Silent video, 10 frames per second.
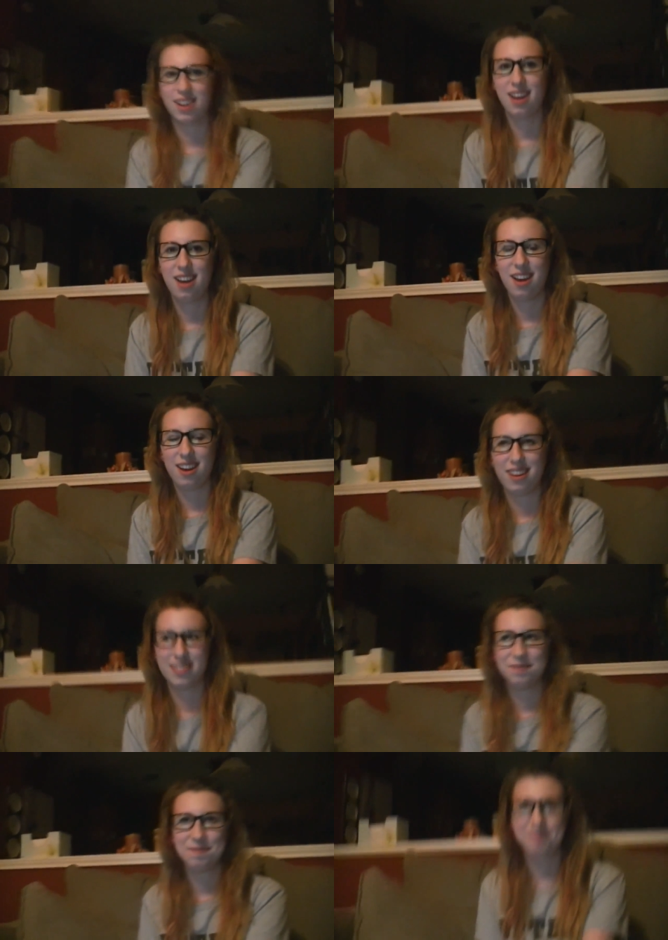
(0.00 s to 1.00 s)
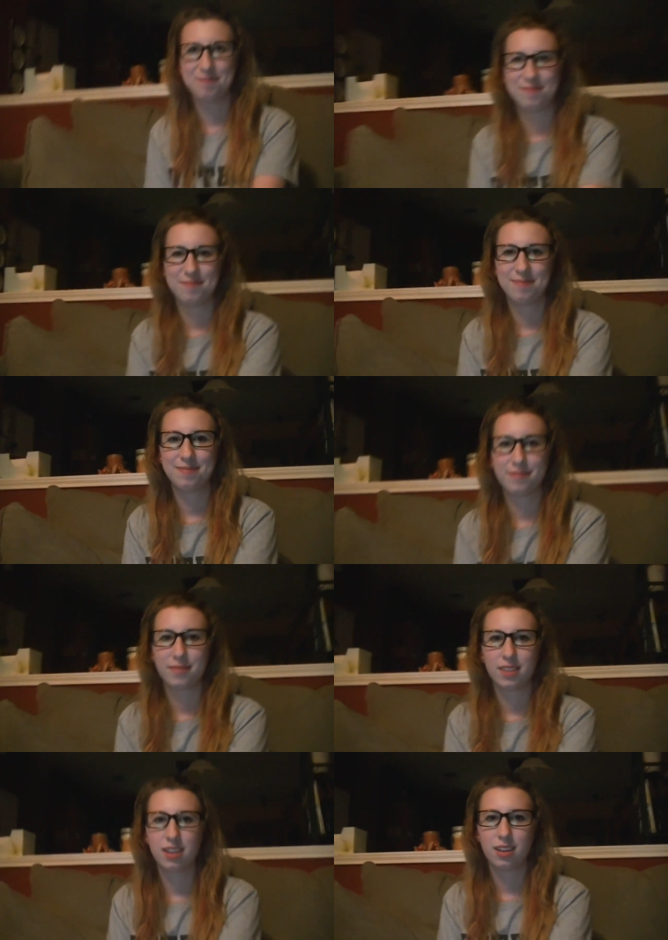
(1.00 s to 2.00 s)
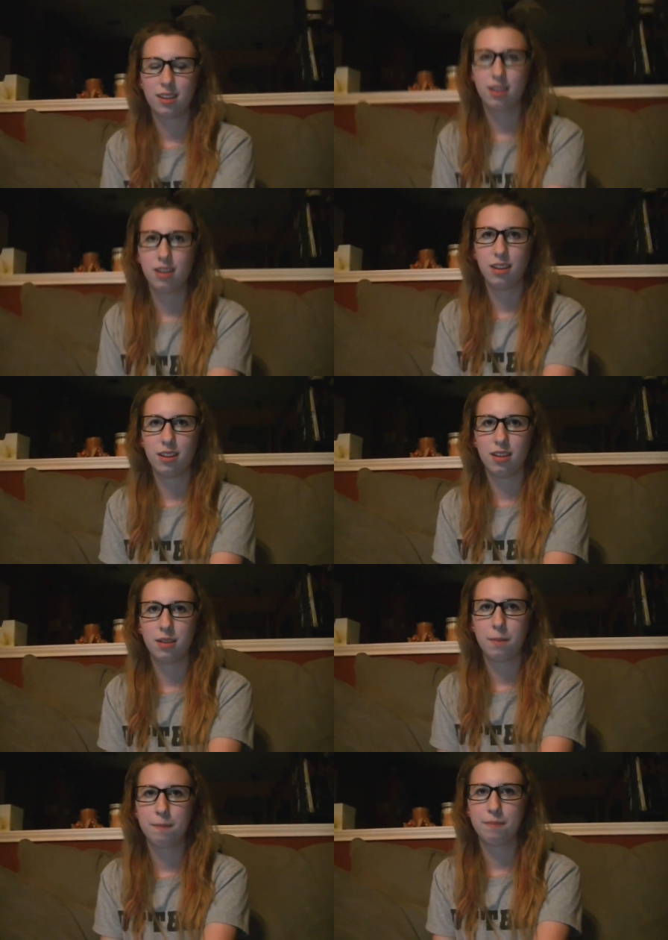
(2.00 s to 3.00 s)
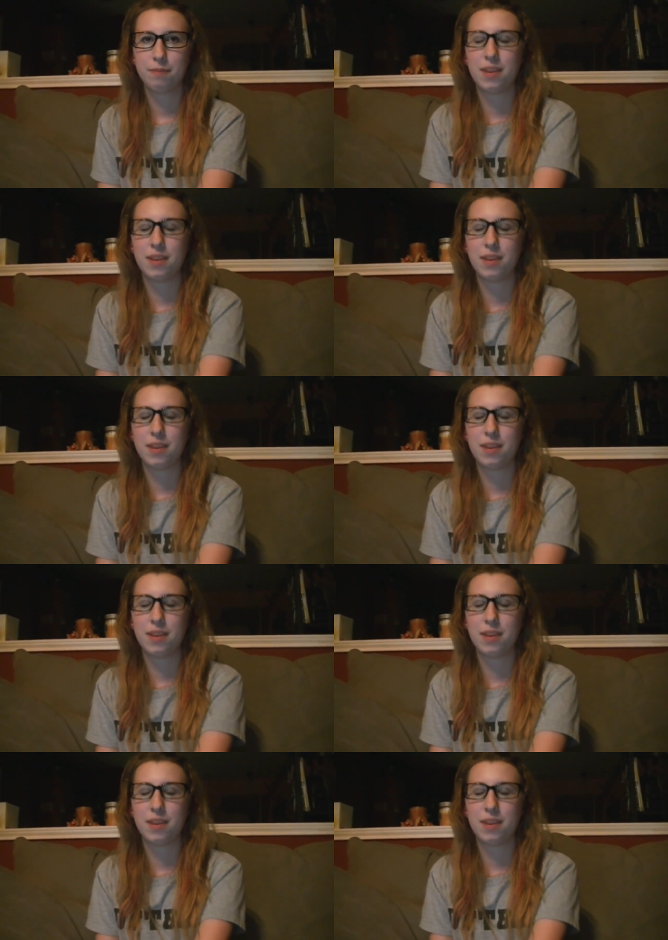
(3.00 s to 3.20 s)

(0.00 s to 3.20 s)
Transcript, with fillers: And who's your least favorite character other than Voldemort?